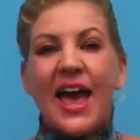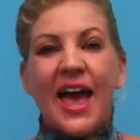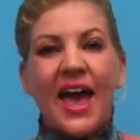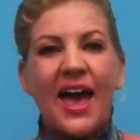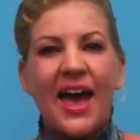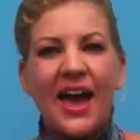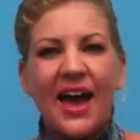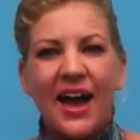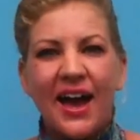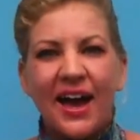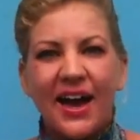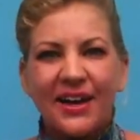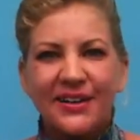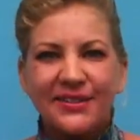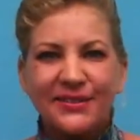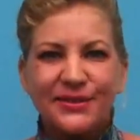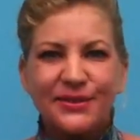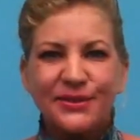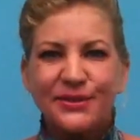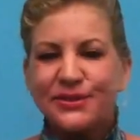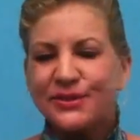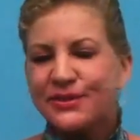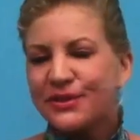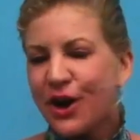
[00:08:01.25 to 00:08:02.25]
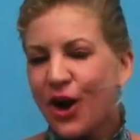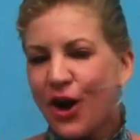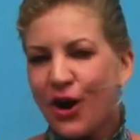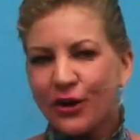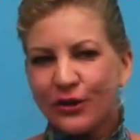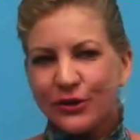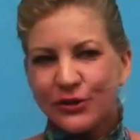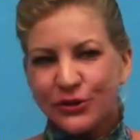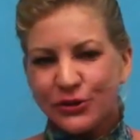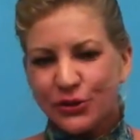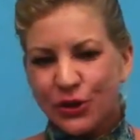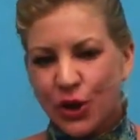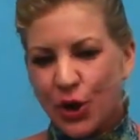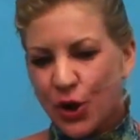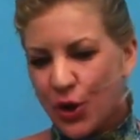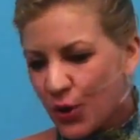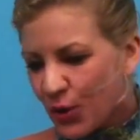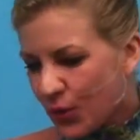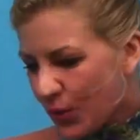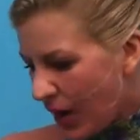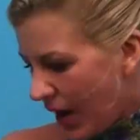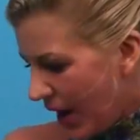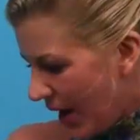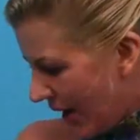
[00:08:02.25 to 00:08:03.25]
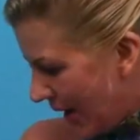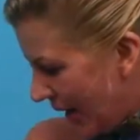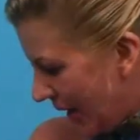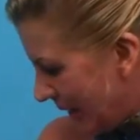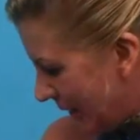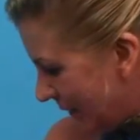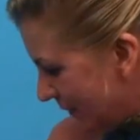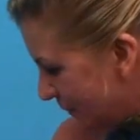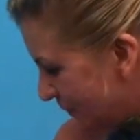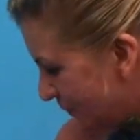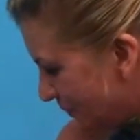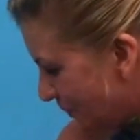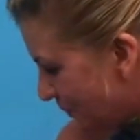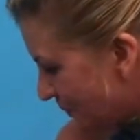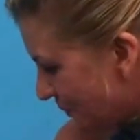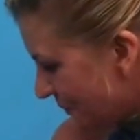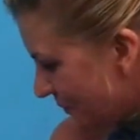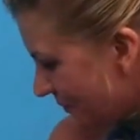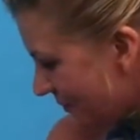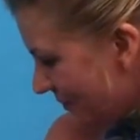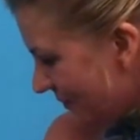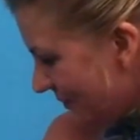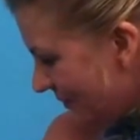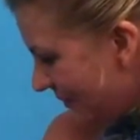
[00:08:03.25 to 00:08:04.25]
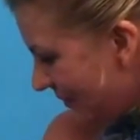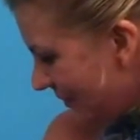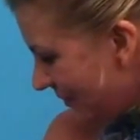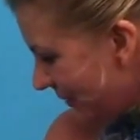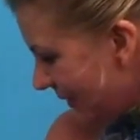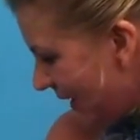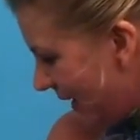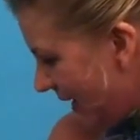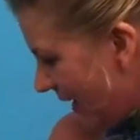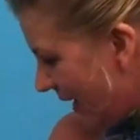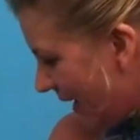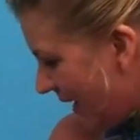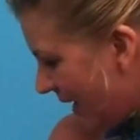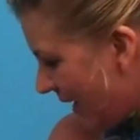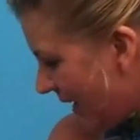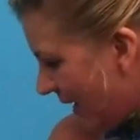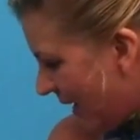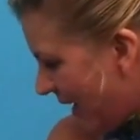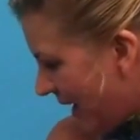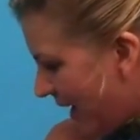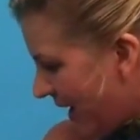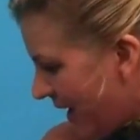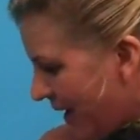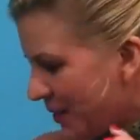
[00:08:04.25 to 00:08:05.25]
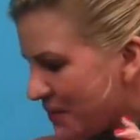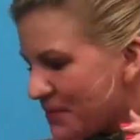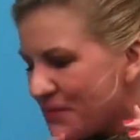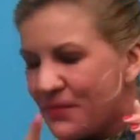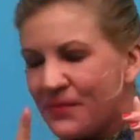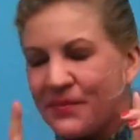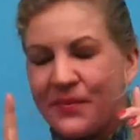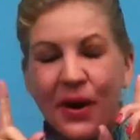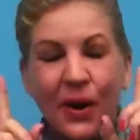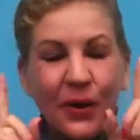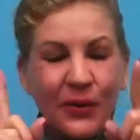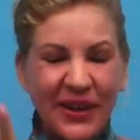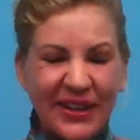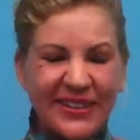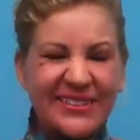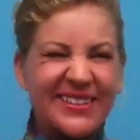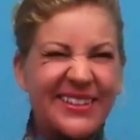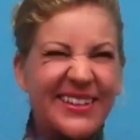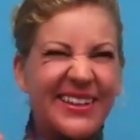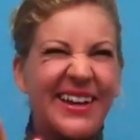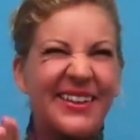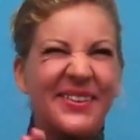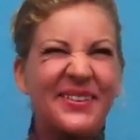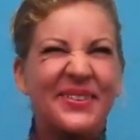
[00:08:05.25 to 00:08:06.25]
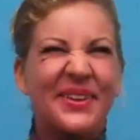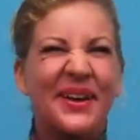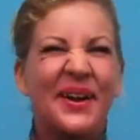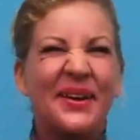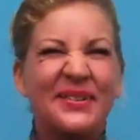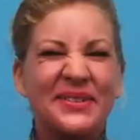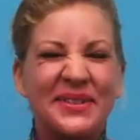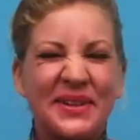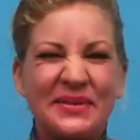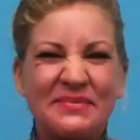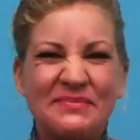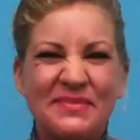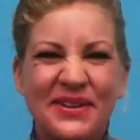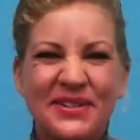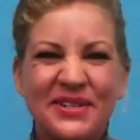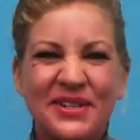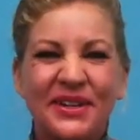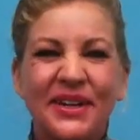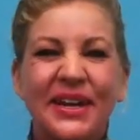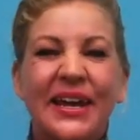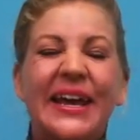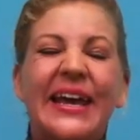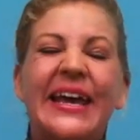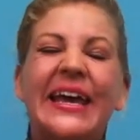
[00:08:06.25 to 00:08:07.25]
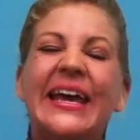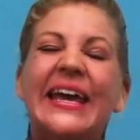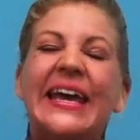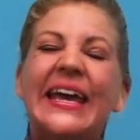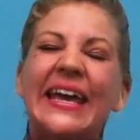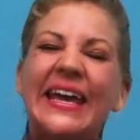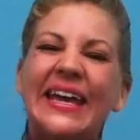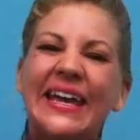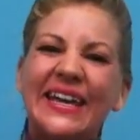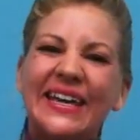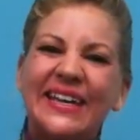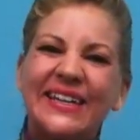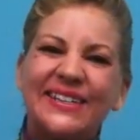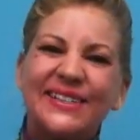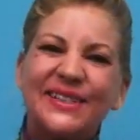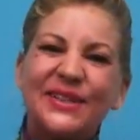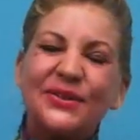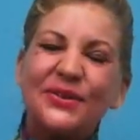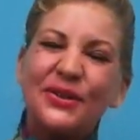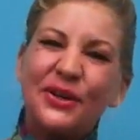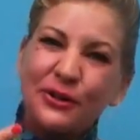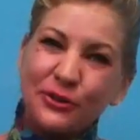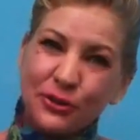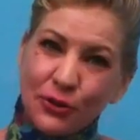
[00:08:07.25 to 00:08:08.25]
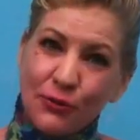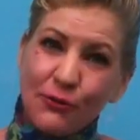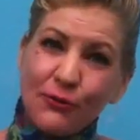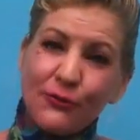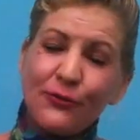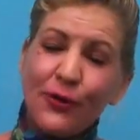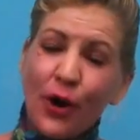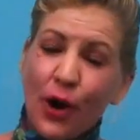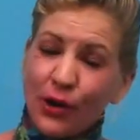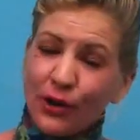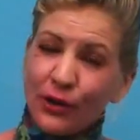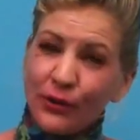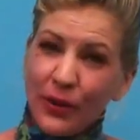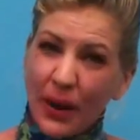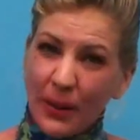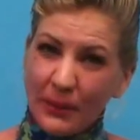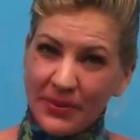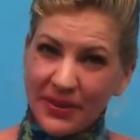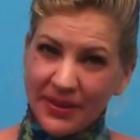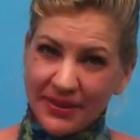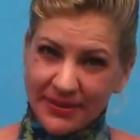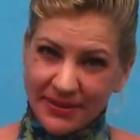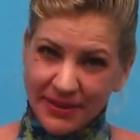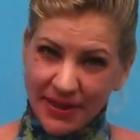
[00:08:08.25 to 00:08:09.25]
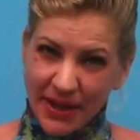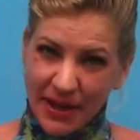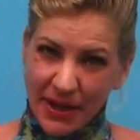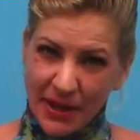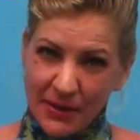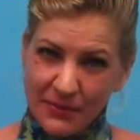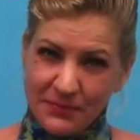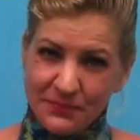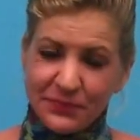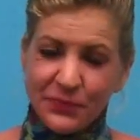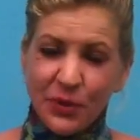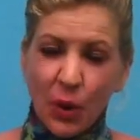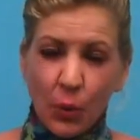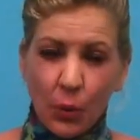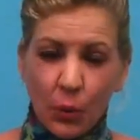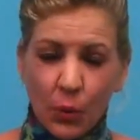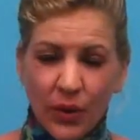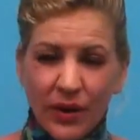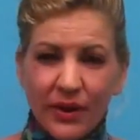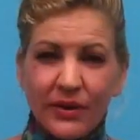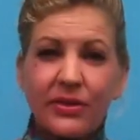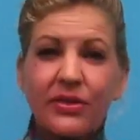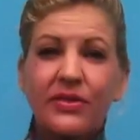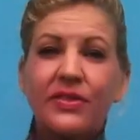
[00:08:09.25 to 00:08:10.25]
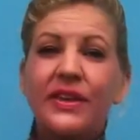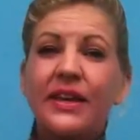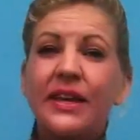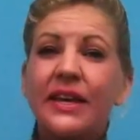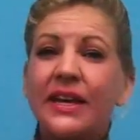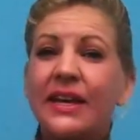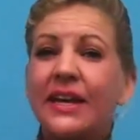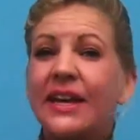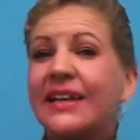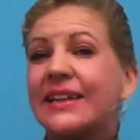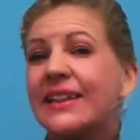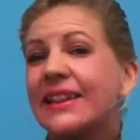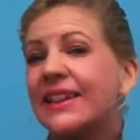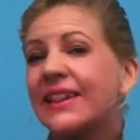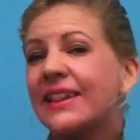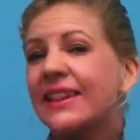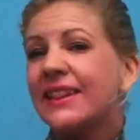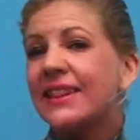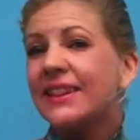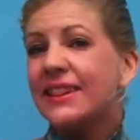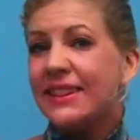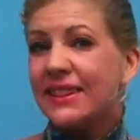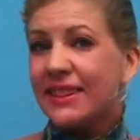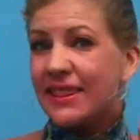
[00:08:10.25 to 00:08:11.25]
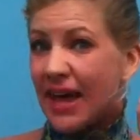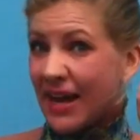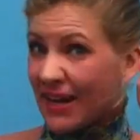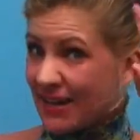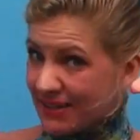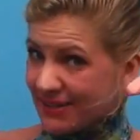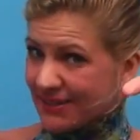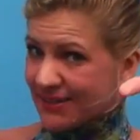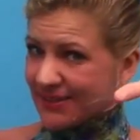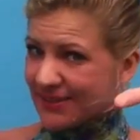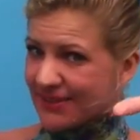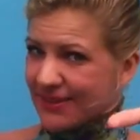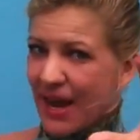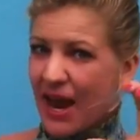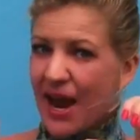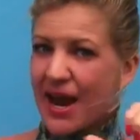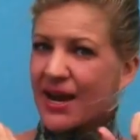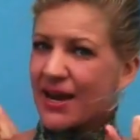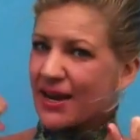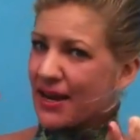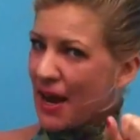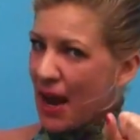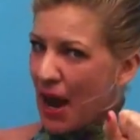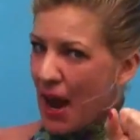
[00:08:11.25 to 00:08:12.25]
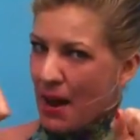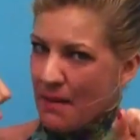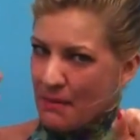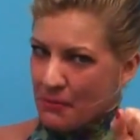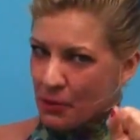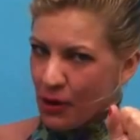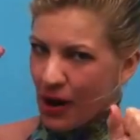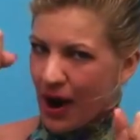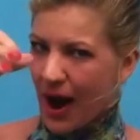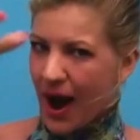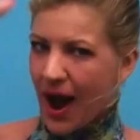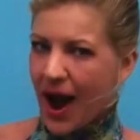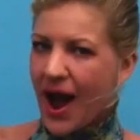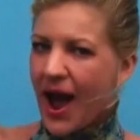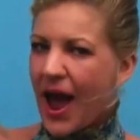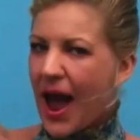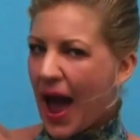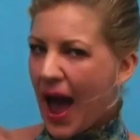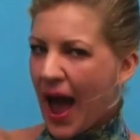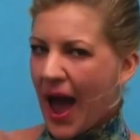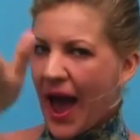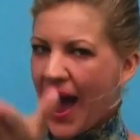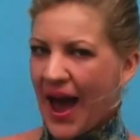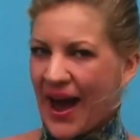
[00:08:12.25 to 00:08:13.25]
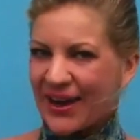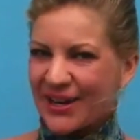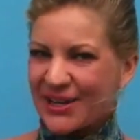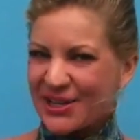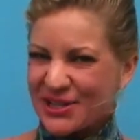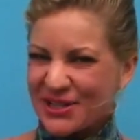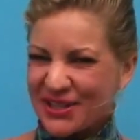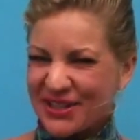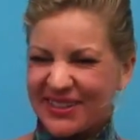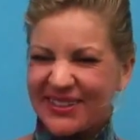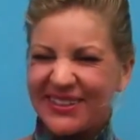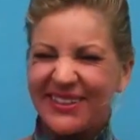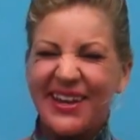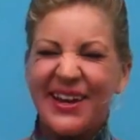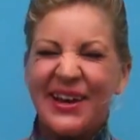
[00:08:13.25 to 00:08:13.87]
And also, um, um, oh yes, the other thing I was going to mention is you can also follow up this game with the lights, camera, action